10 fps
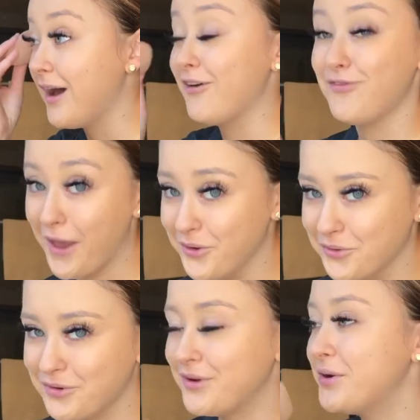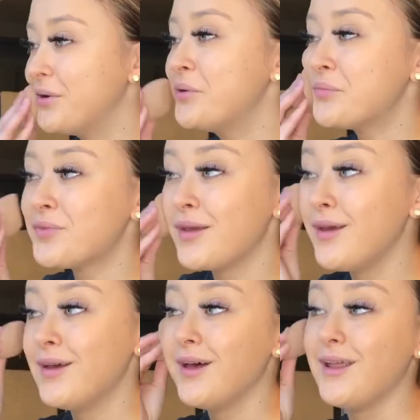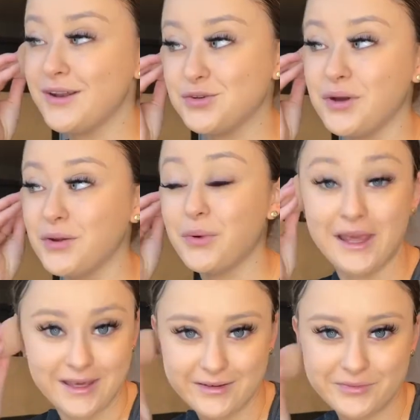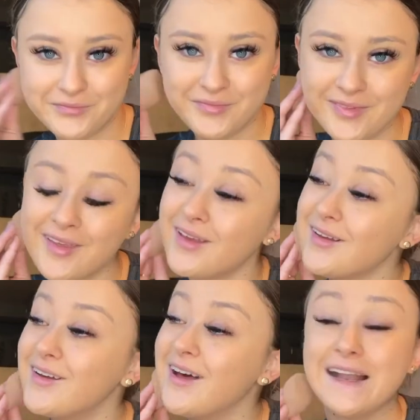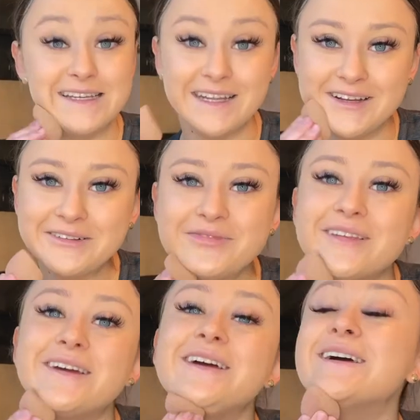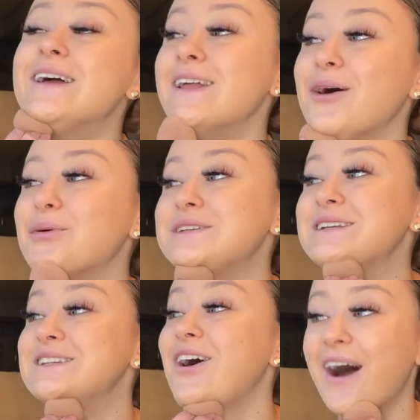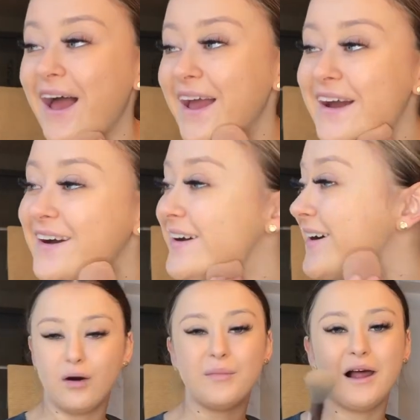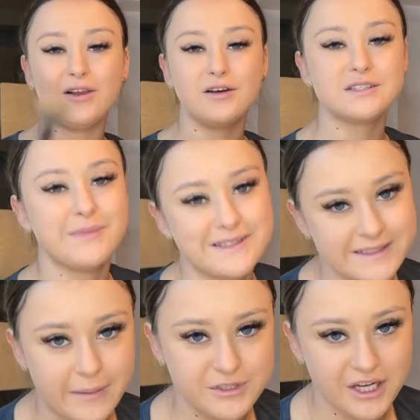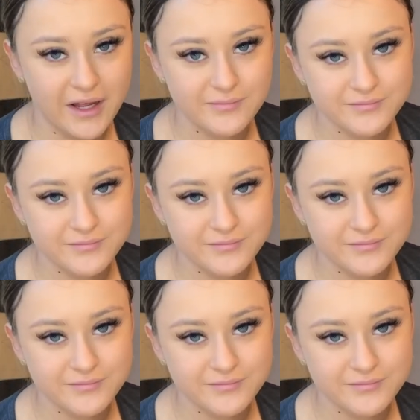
I failed. I do it in a week. I did it. And I wanted to die. I lost my Snapchat.